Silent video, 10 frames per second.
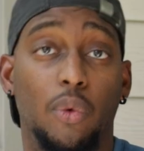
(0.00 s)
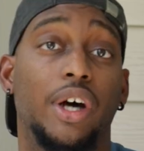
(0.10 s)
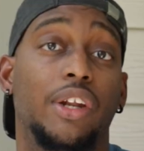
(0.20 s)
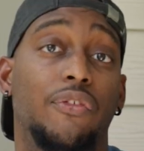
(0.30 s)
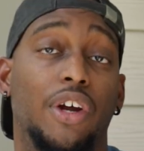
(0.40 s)

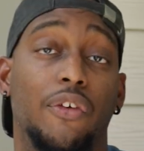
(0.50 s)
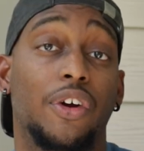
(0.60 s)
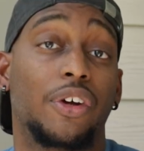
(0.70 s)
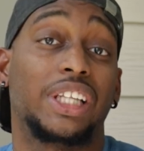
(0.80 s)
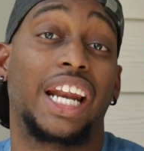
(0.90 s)
or a
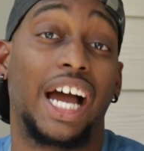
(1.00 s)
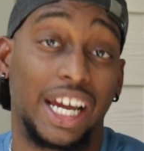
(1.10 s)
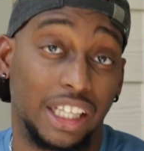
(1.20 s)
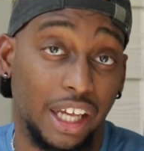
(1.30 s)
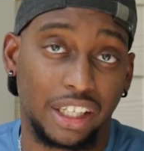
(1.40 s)
fairing that
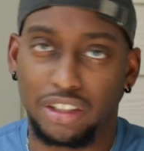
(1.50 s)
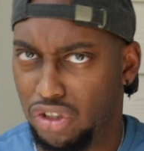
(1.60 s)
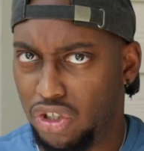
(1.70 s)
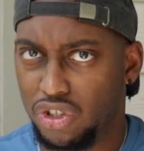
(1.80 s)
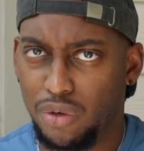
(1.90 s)
I like.
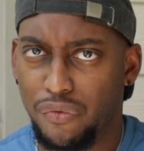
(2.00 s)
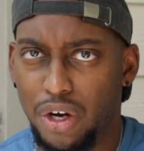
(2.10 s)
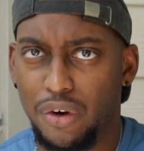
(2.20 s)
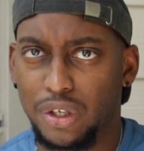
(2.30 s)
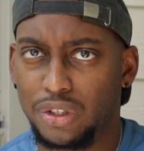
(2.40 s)
There are some
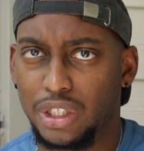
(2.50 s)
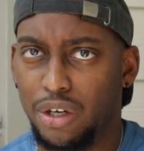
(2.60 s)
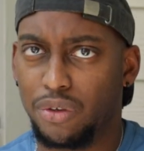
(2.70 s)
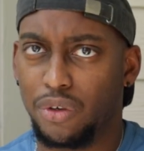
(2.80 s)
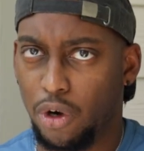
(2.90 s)
fairings
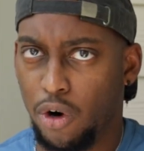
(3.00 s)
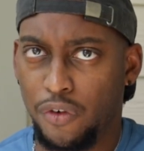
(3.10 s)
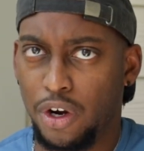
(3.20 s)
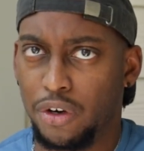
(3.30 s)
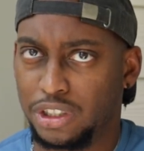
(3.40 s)
that
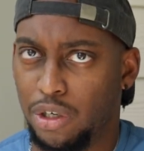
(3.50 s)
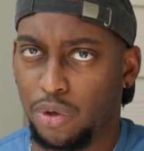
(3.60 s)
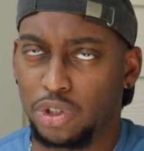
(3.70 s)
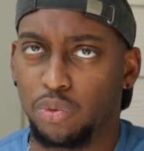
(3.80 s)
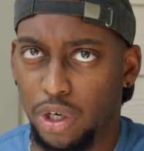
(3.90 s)

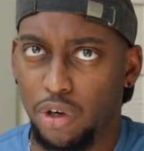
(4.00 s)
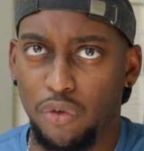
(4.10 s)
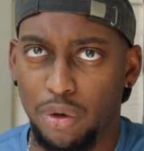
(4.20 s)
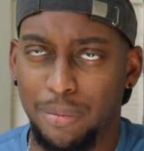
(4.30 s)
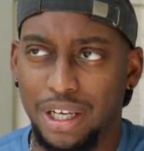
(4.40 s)
works well
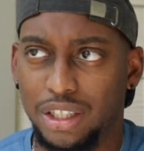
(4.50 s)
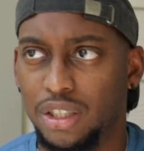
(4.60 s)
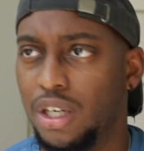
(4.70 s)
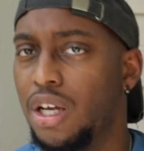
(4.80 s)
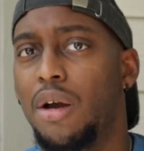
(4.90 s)
for the bikes,